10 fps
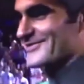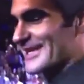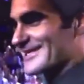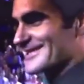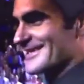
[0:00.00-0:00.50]
I
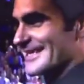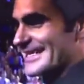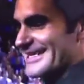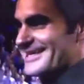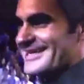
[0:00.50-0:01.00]
mean, I don't know if that.
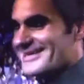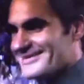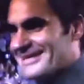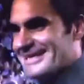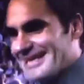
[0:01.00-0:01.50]

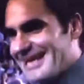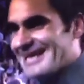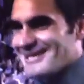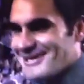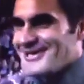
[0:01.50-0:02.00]
yeah. what I
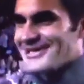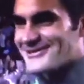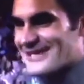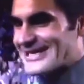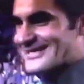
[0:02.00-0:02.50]
was. Yeah,
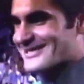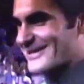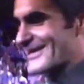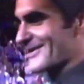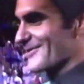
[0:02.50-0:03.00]
no, no, you're
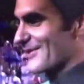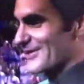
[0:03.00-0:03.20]
right.